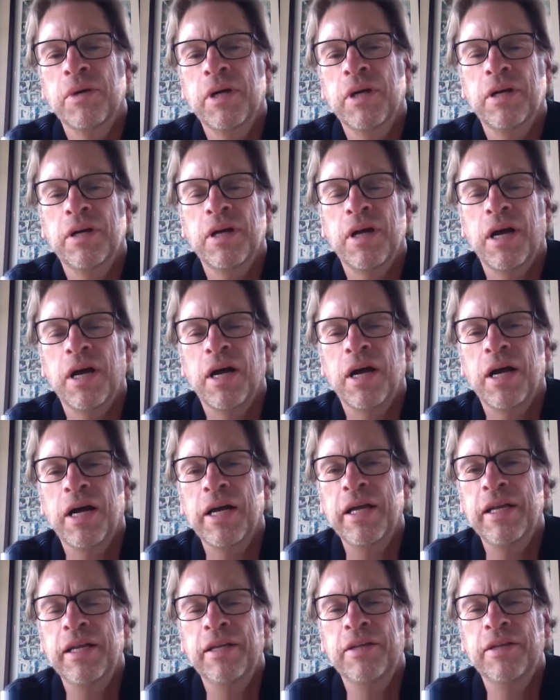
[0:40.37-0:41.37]
it? Well,
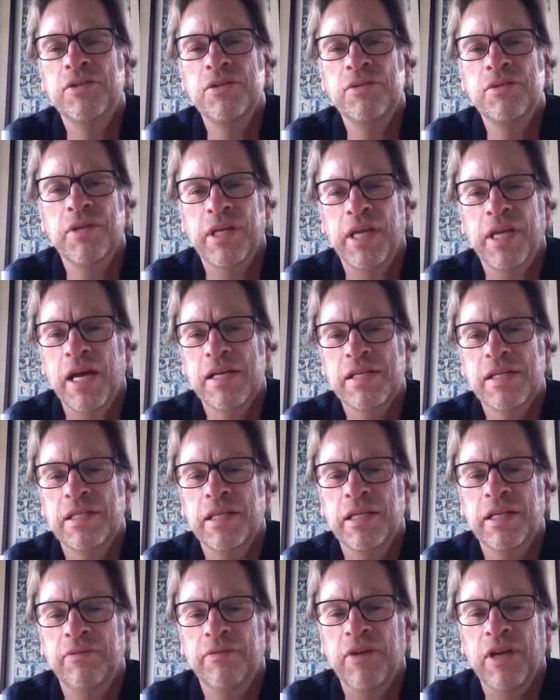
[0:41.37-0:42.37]
I didn't do the
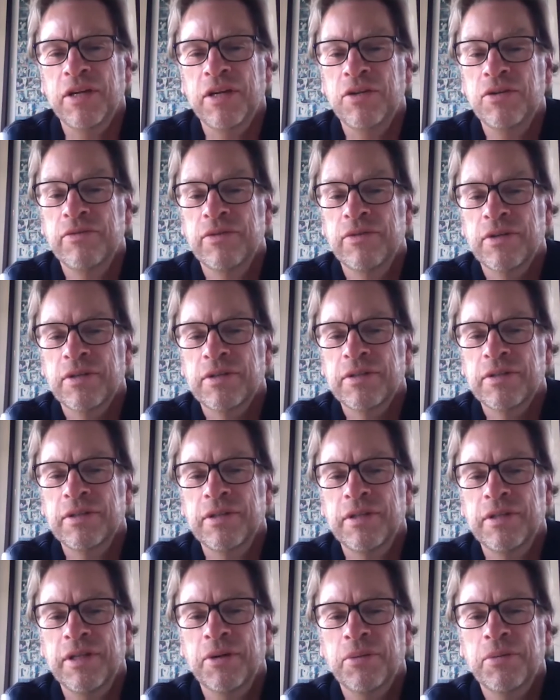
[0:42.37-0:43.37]
casting in Vancouver.
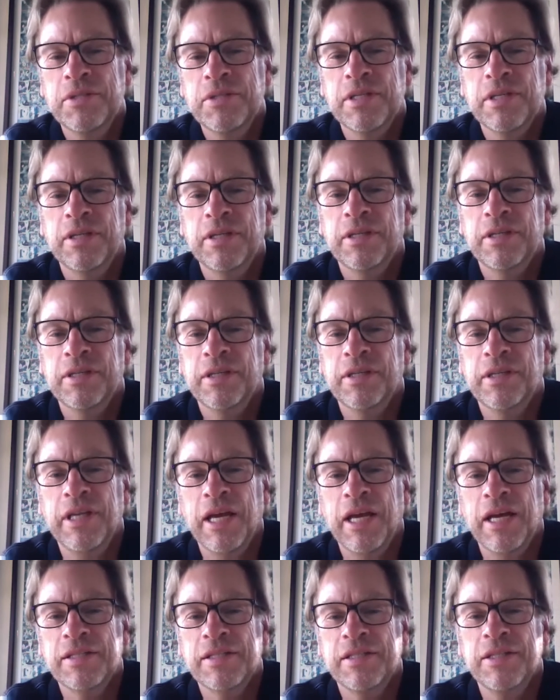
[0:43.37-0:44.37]
There was a
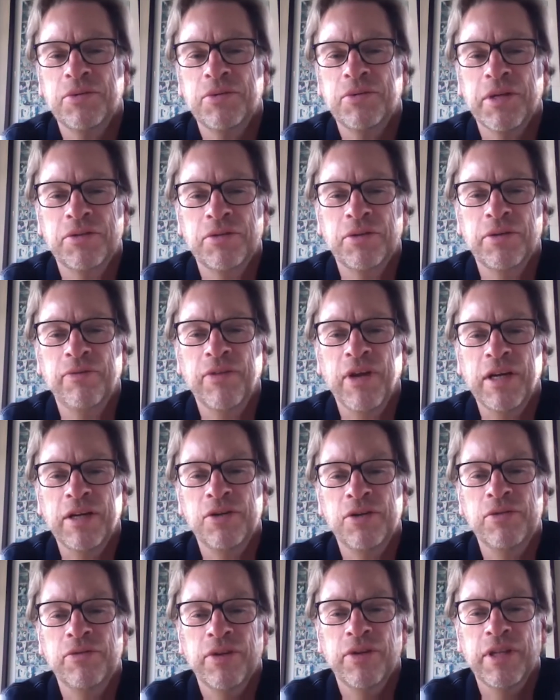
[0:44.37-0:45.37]
casting director in
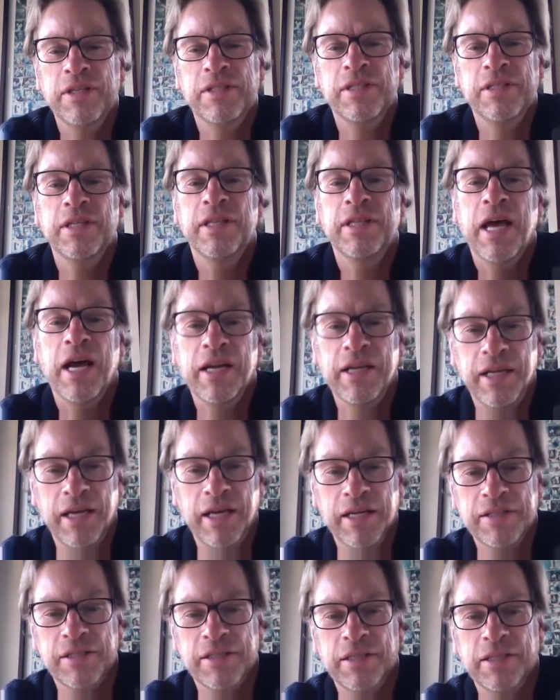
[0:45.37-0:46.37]
Vancouver that did that
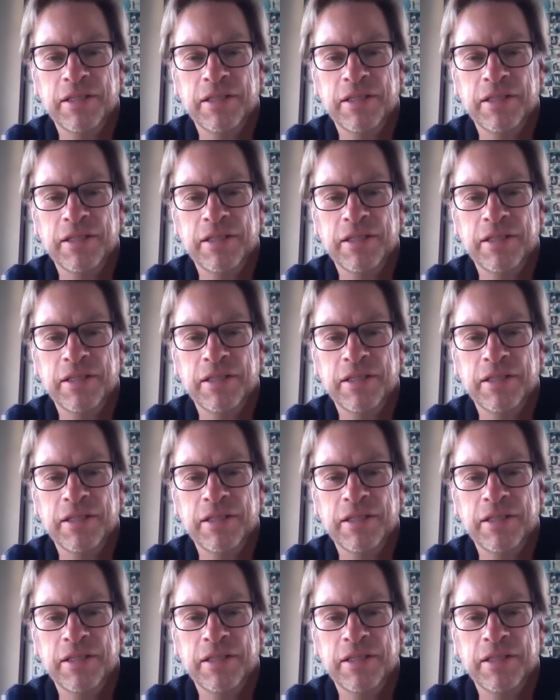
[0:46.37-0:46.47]
casting.